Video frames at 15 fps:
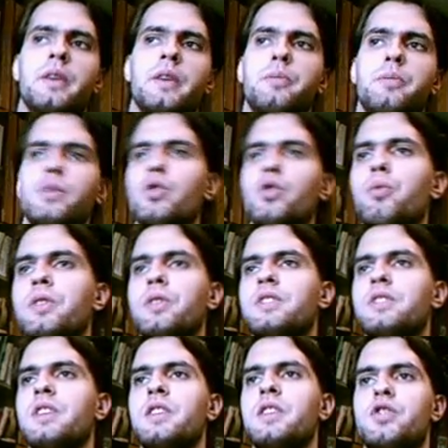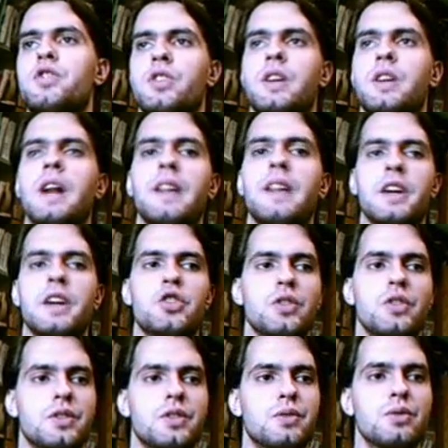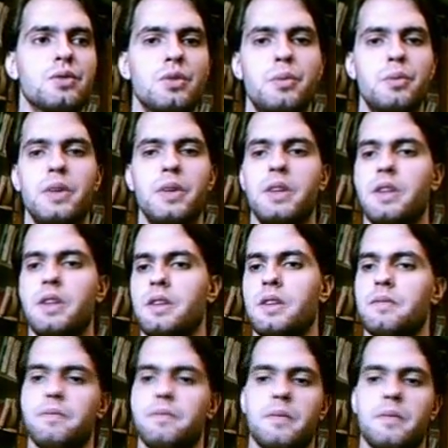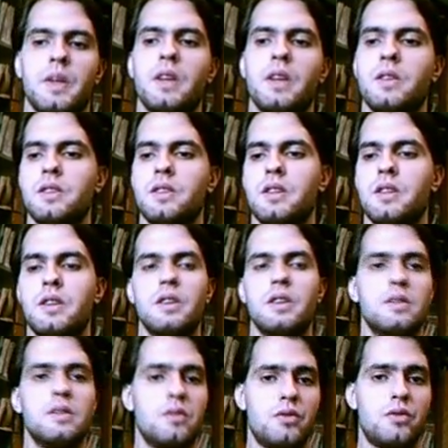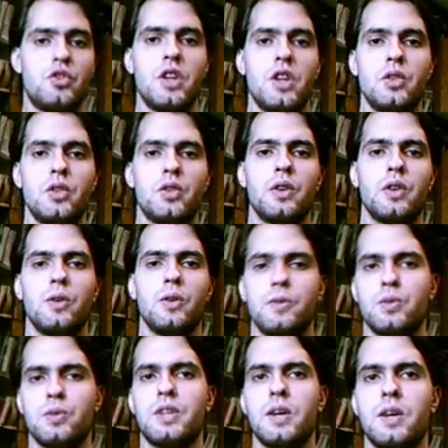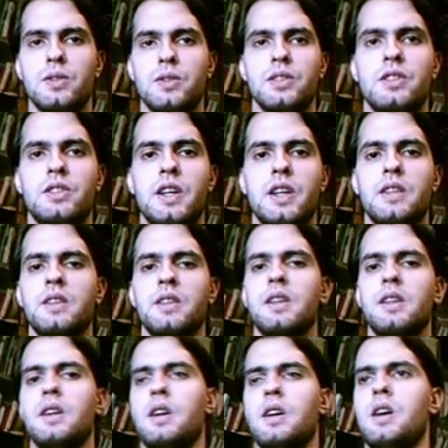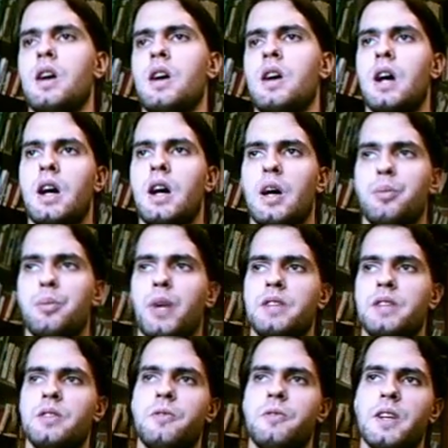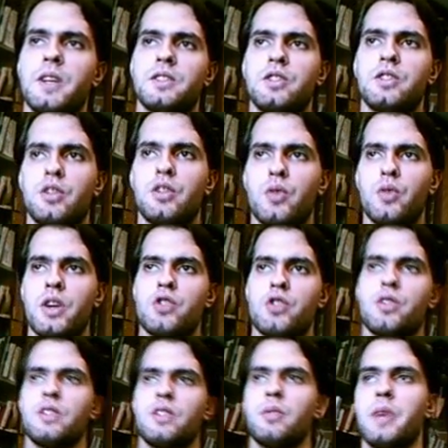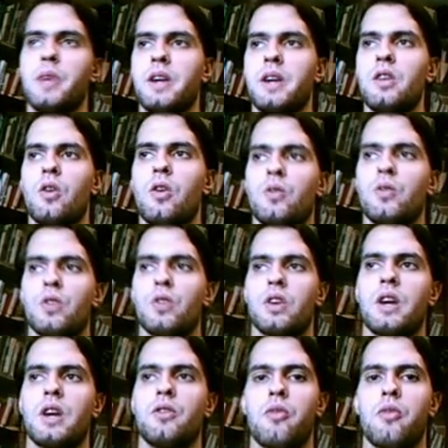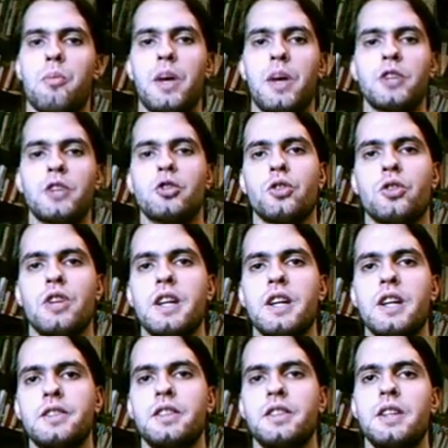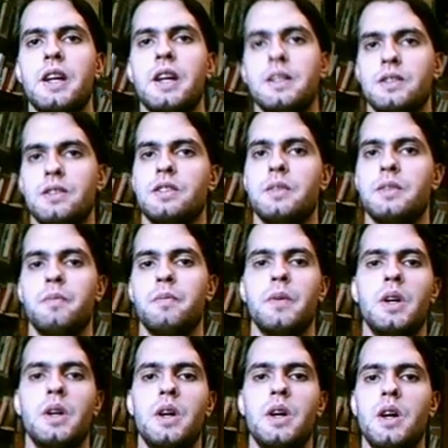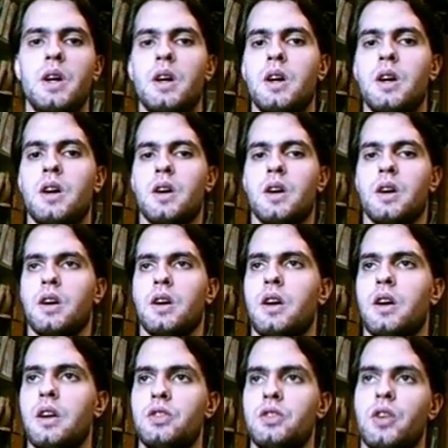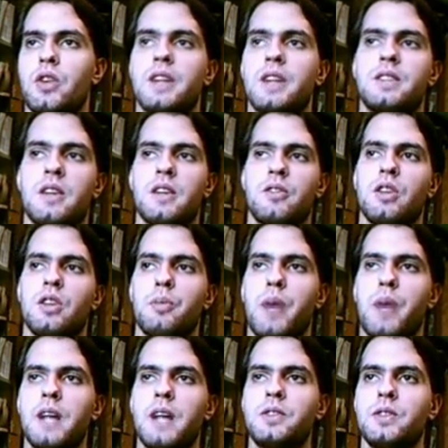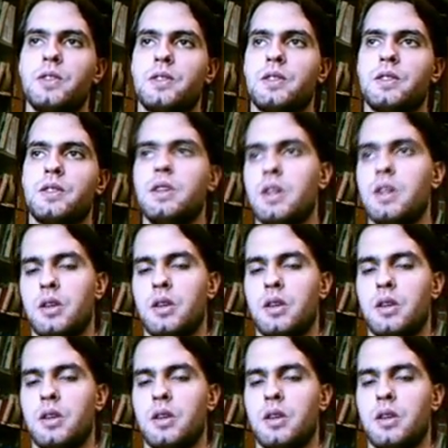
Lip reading: the new presidential elections would be in January of 2010. But in fact, the situation is made of a kind of partocracy, and there are several parties,